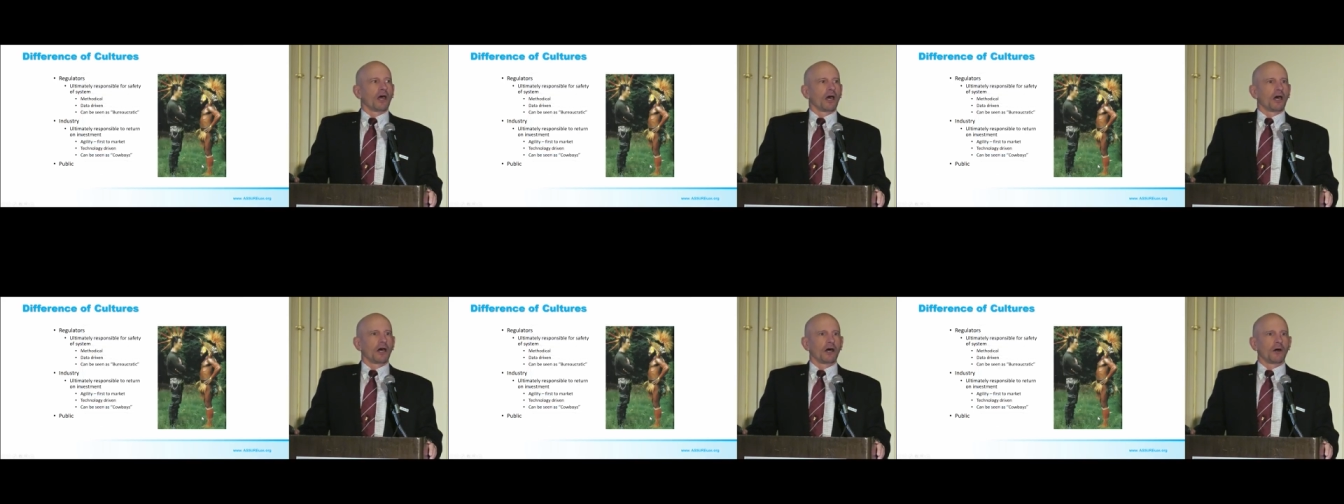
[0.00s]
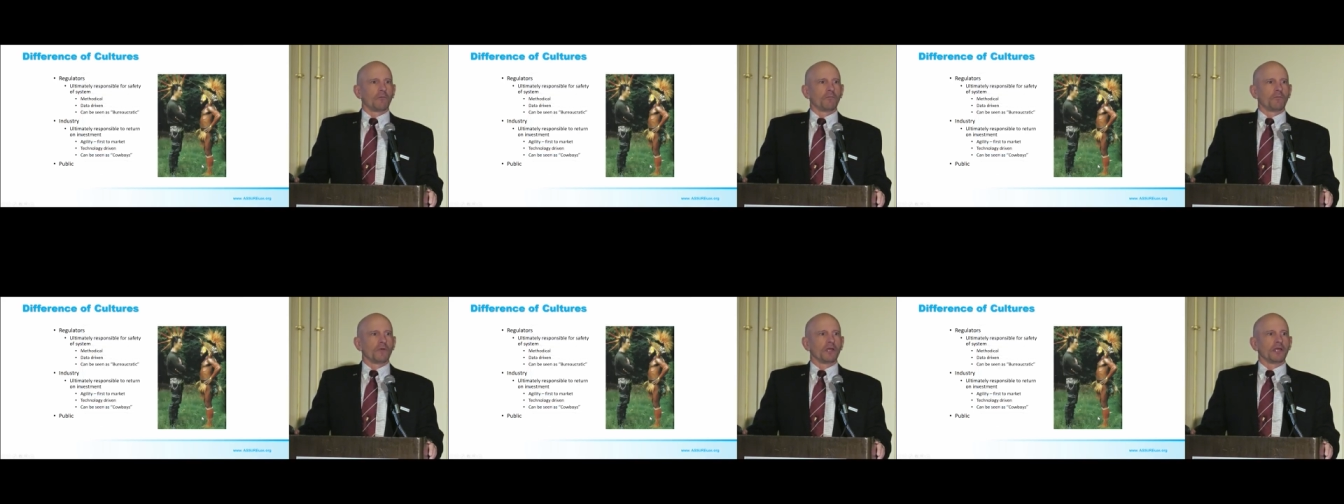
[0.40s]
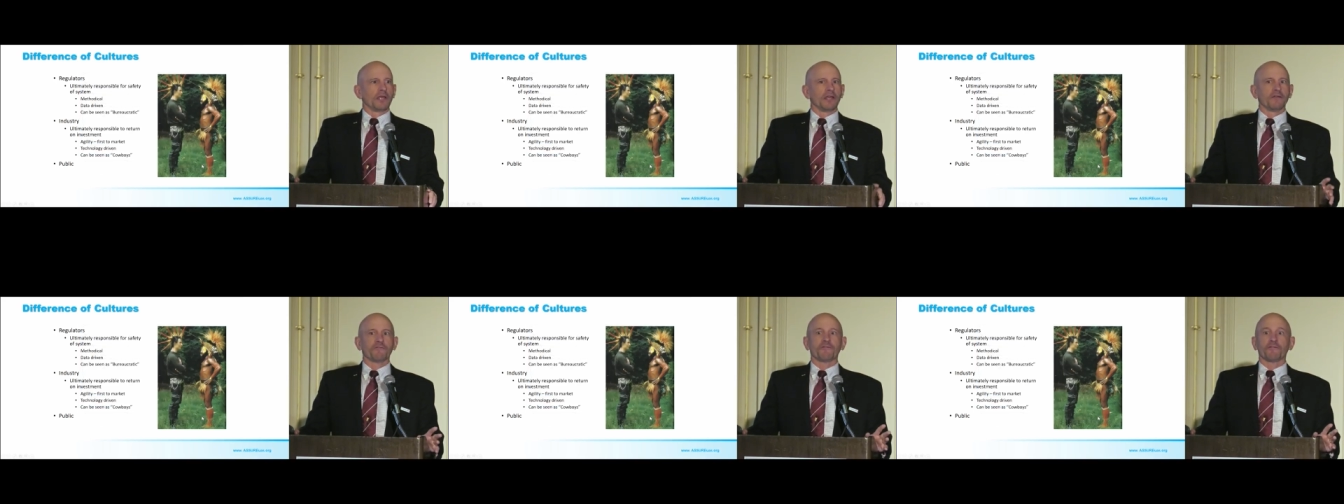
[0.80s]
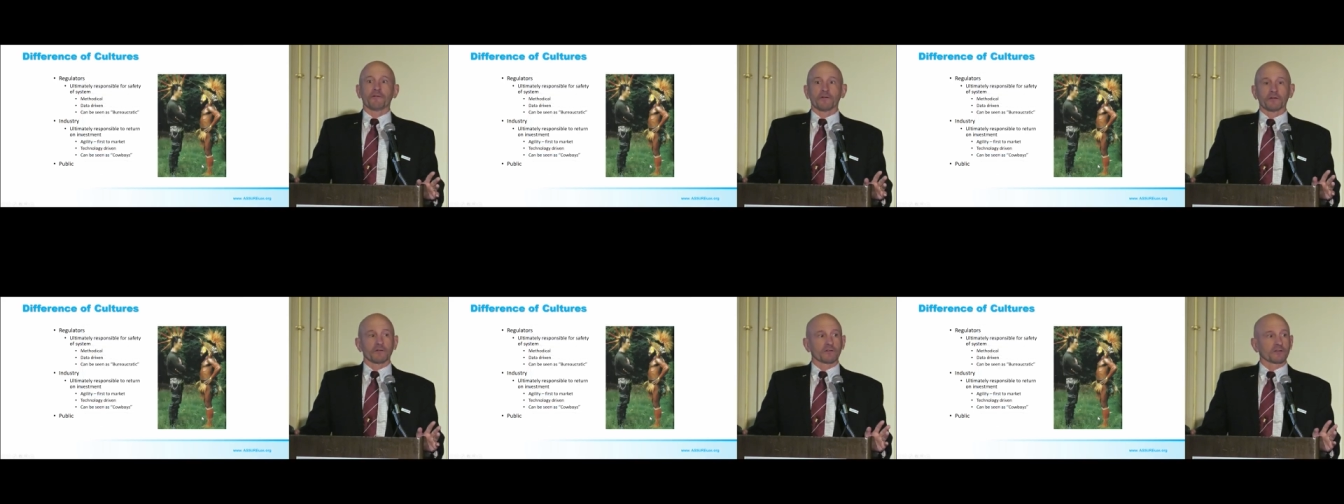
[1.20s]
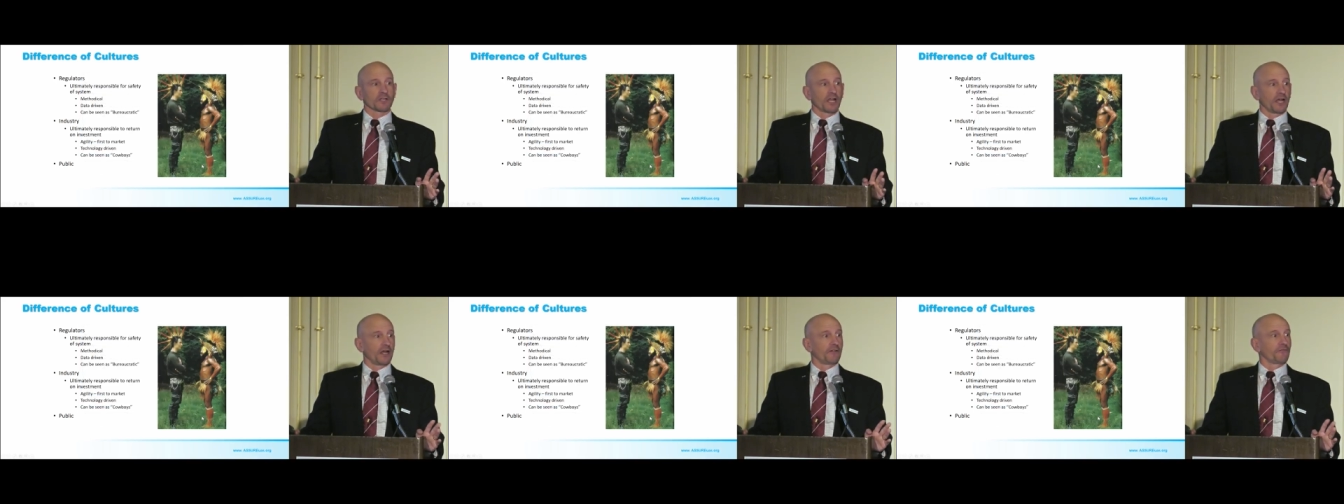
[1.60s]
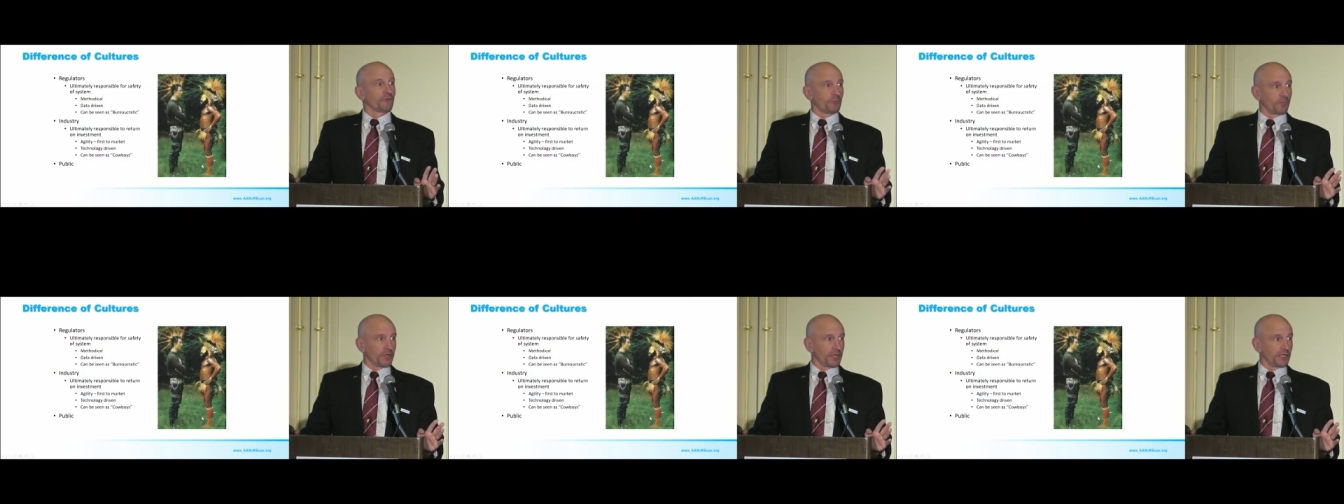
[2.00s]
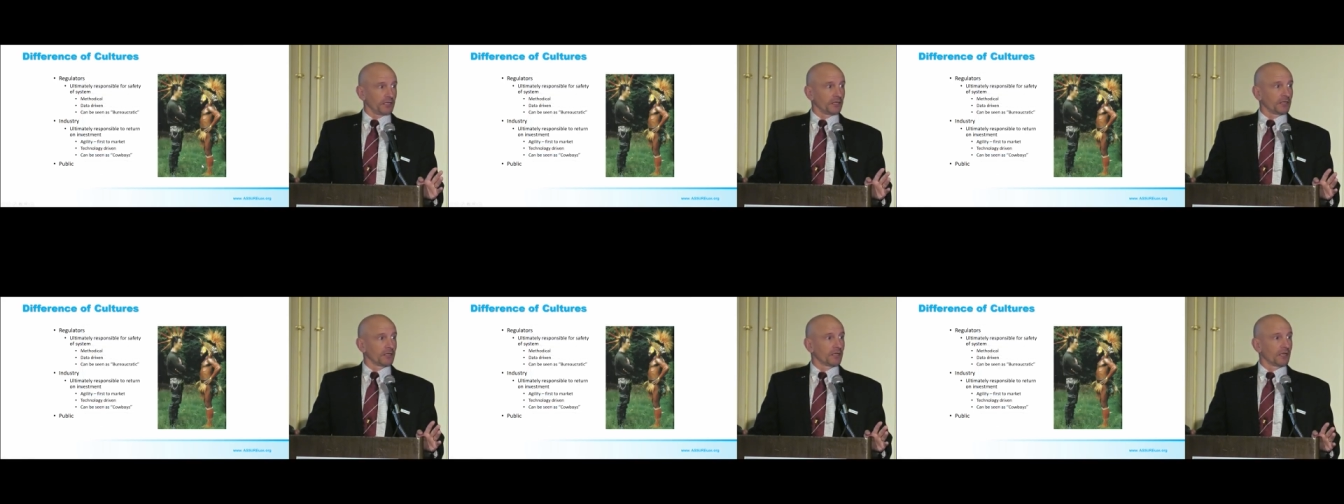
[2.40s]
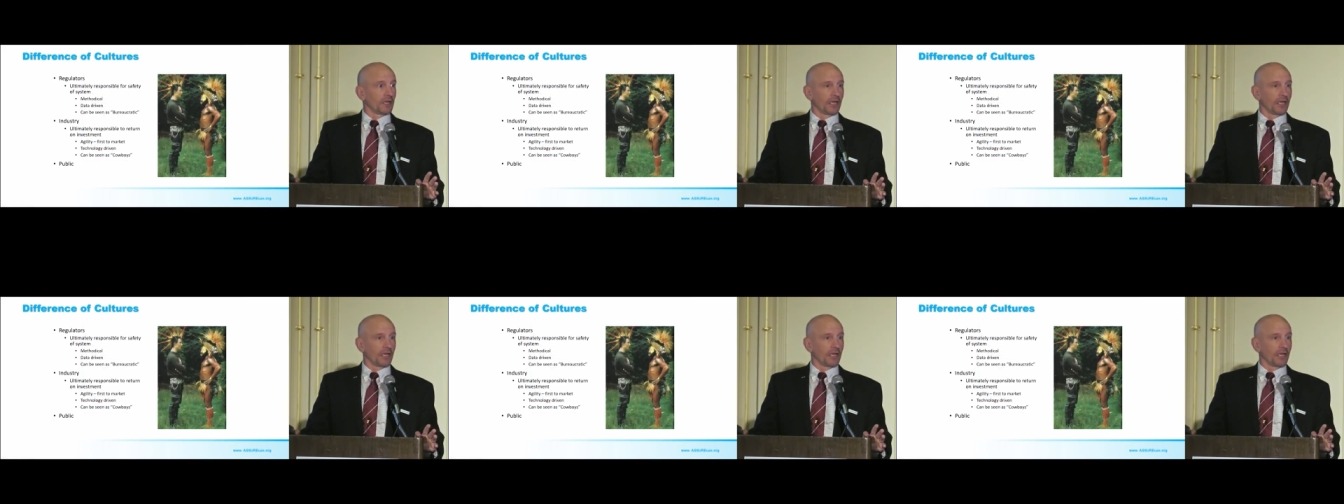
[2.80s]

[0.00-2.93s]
Um, if, God forbid,